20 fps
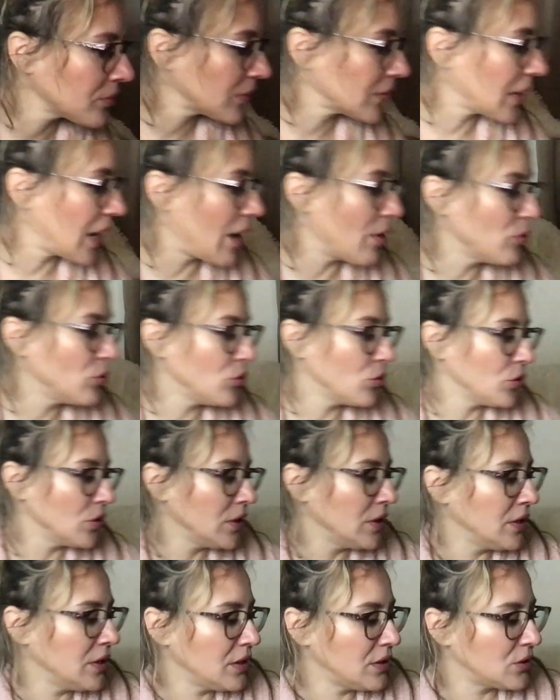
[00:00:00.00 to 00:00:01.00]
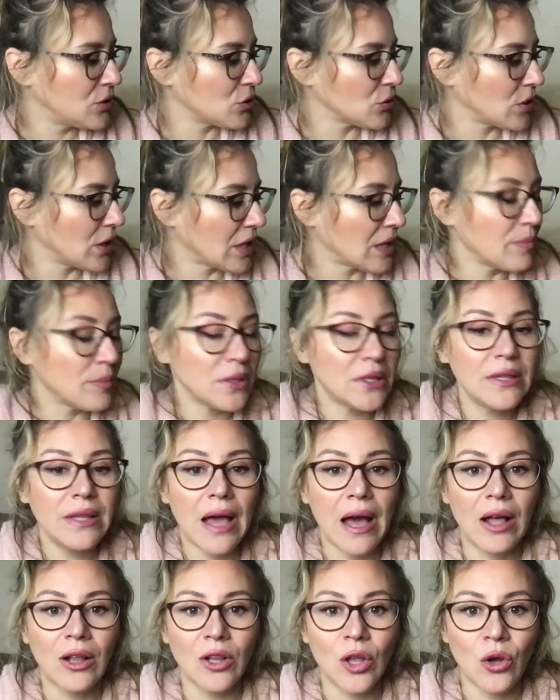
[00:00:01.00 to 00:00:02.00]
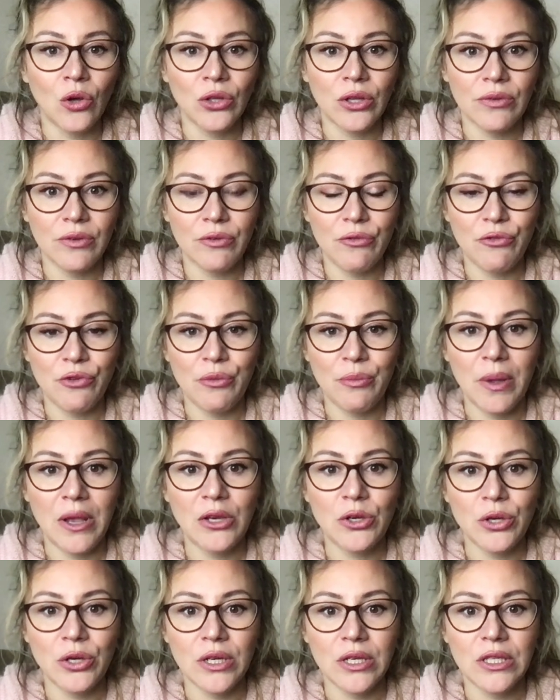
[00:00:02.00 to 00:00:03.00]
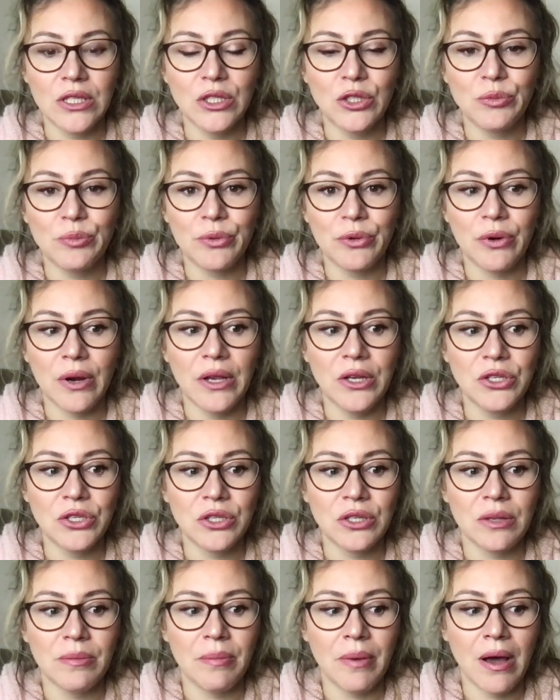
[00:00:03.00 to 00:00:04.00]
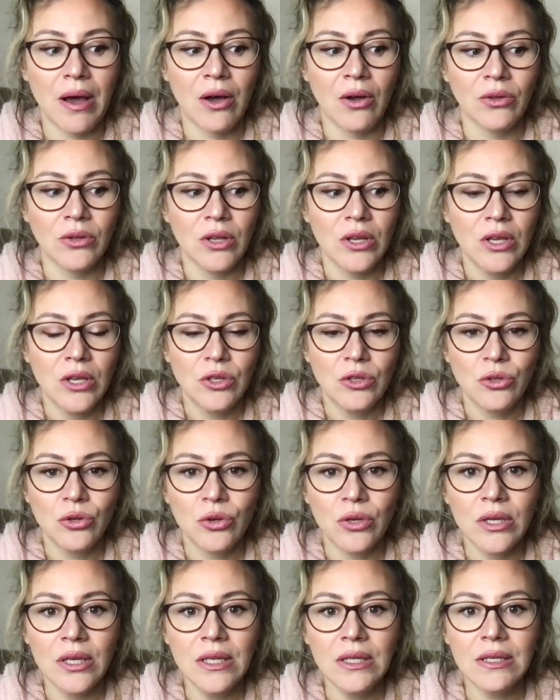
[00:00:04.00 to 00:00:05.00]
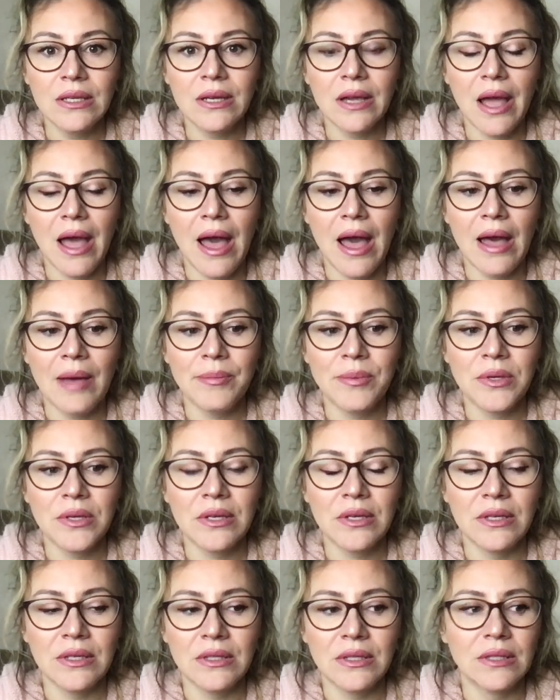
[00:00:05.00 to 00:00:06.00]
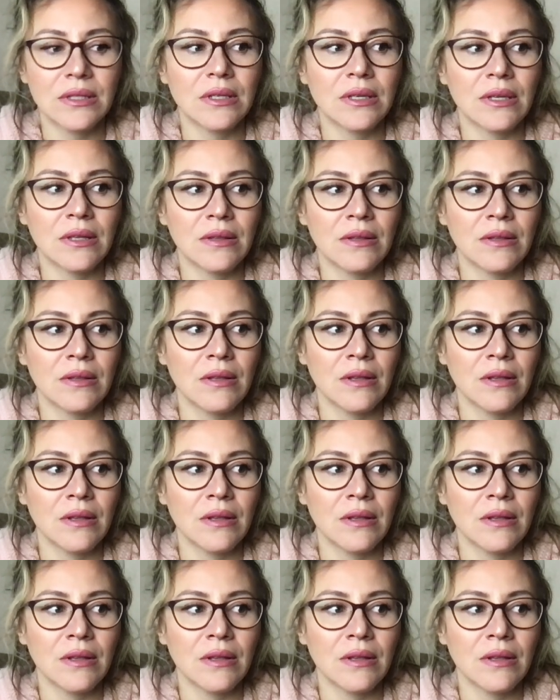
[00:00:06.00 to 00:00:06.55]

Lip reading: how you eat, so there can be download of information and inspiration about your eating habits, and